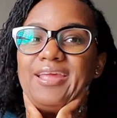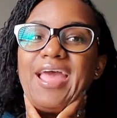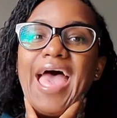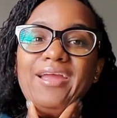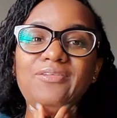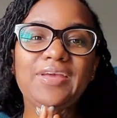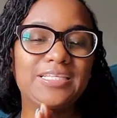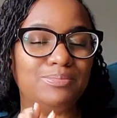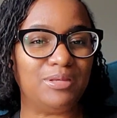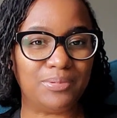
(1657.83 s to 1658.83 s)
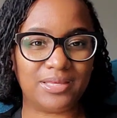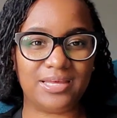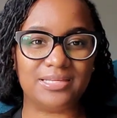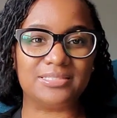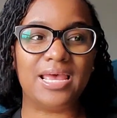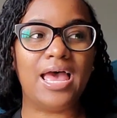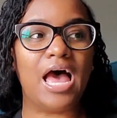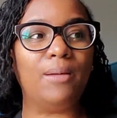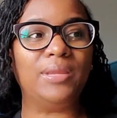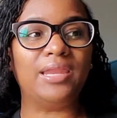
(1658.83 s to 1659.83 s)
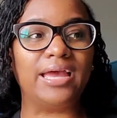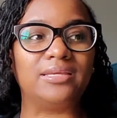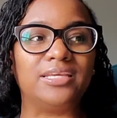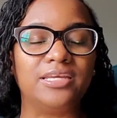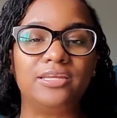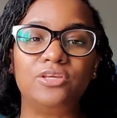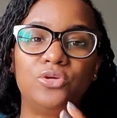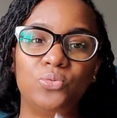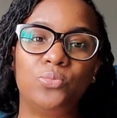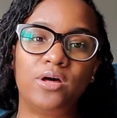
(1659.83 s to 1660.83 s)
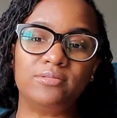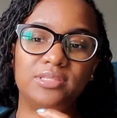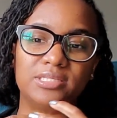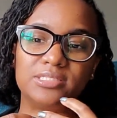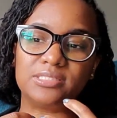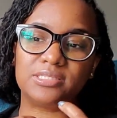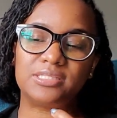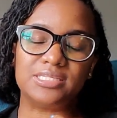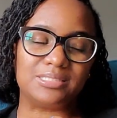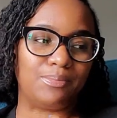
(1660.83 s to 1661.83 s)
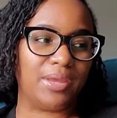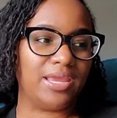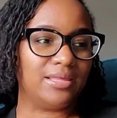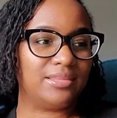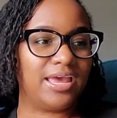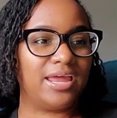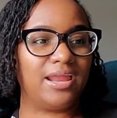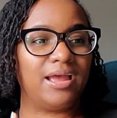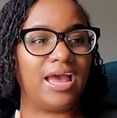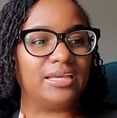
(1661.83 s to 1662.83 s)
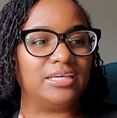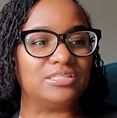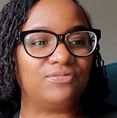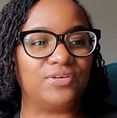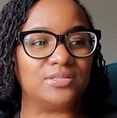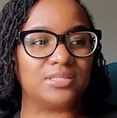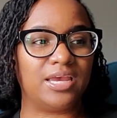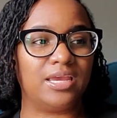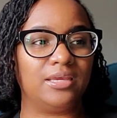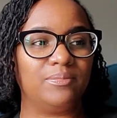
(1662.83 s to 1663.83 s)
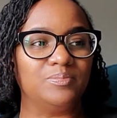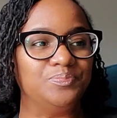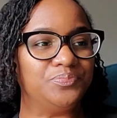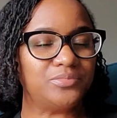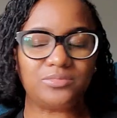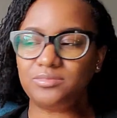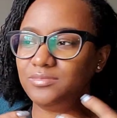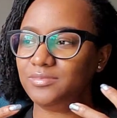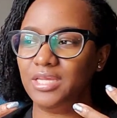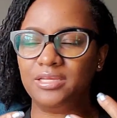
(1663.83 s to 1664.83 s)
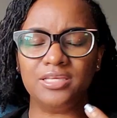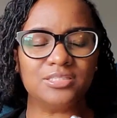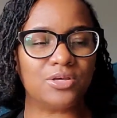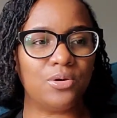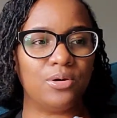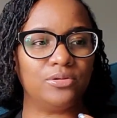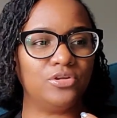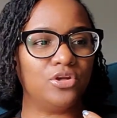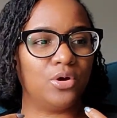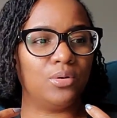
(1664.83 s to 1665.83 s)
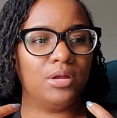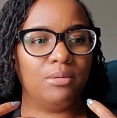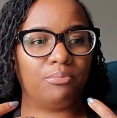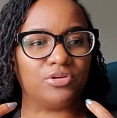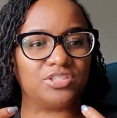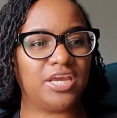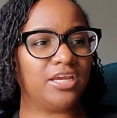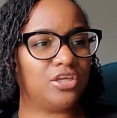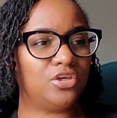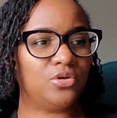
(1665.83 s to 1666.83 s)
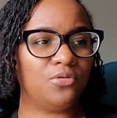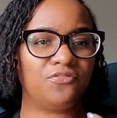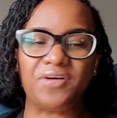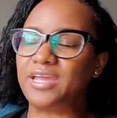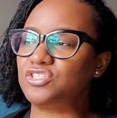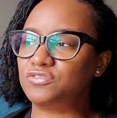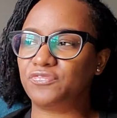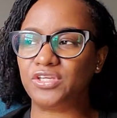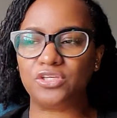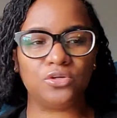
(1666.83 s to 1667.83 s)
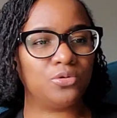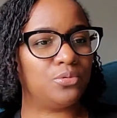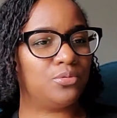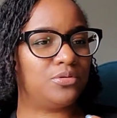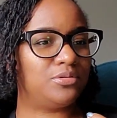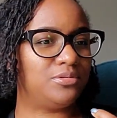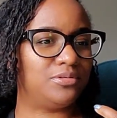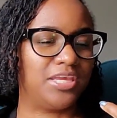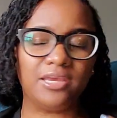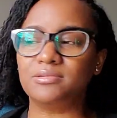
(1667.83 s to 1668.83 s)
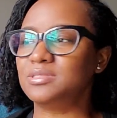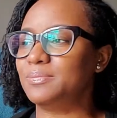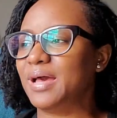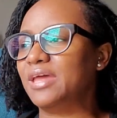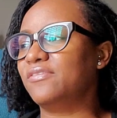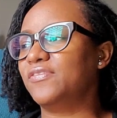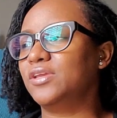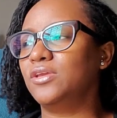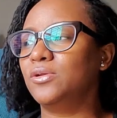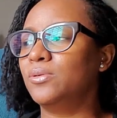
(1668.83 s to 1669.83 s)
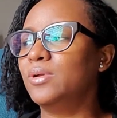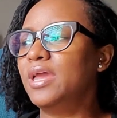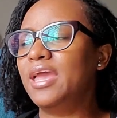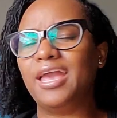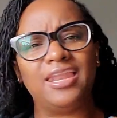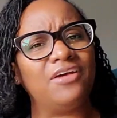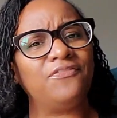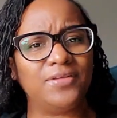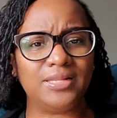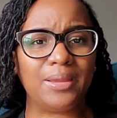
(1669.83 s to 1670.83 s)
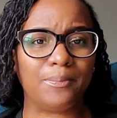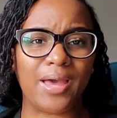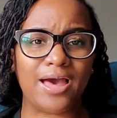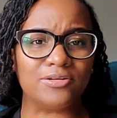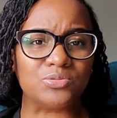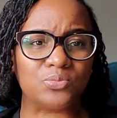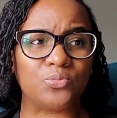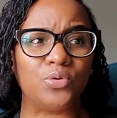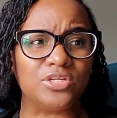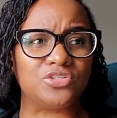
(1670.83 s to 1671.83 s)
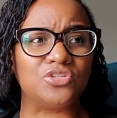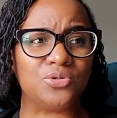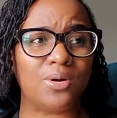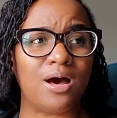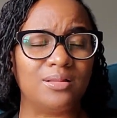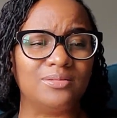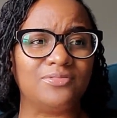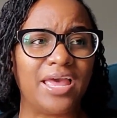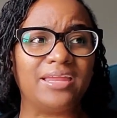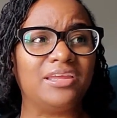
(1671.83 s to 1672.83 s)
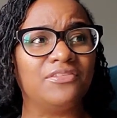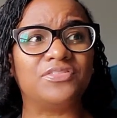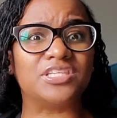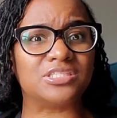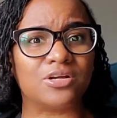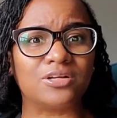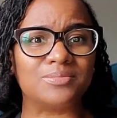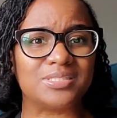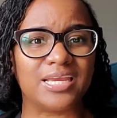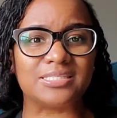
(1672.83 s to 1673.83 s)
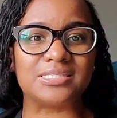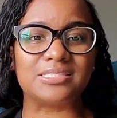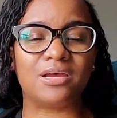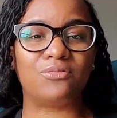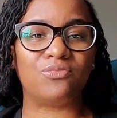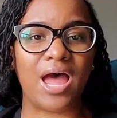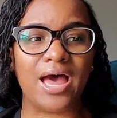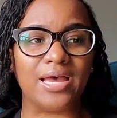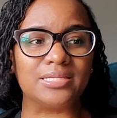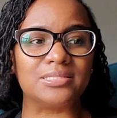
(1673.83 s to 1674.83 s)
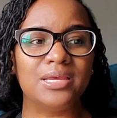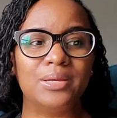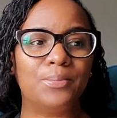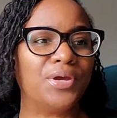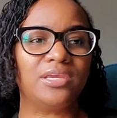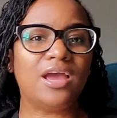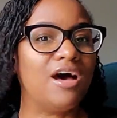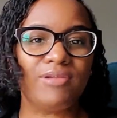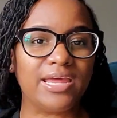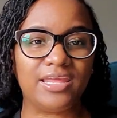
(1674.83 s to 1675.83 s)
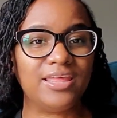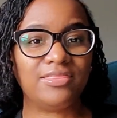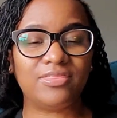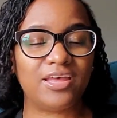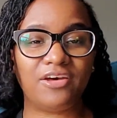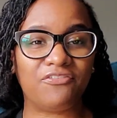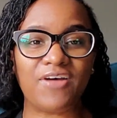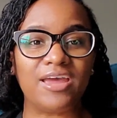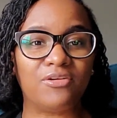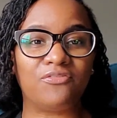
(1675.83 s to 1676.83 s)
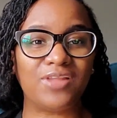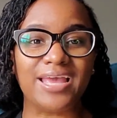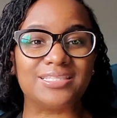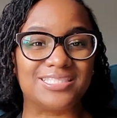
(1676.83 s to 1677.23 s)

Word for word: it aggravates me because, I mean, I get it. You want this, this man that I guess feels like he's going, you know, protect you, fight for you, kill somebody for you. And I feel like Miles would do all of that if the circumstances arise, but y'all not in a fight or flight